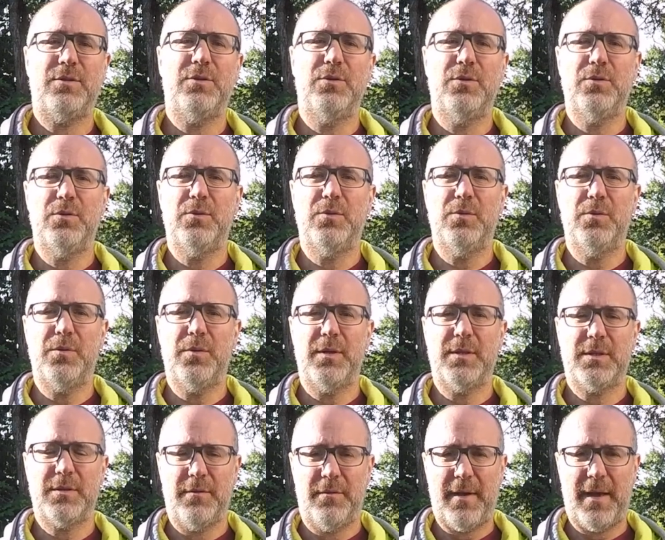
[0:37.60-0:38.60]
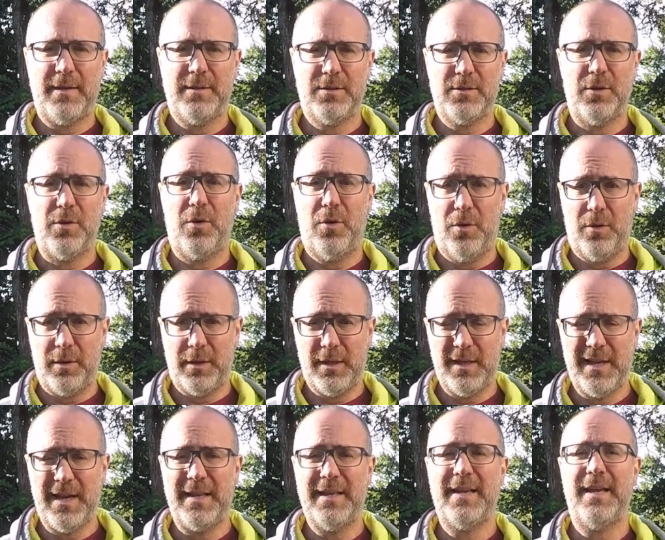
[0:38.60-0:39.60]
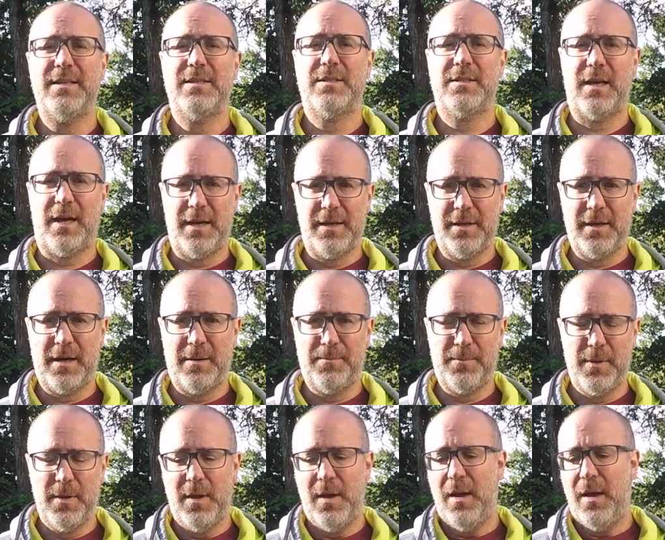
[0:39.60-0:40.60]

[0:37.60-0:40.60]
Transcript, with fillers: to this event early and get signed up.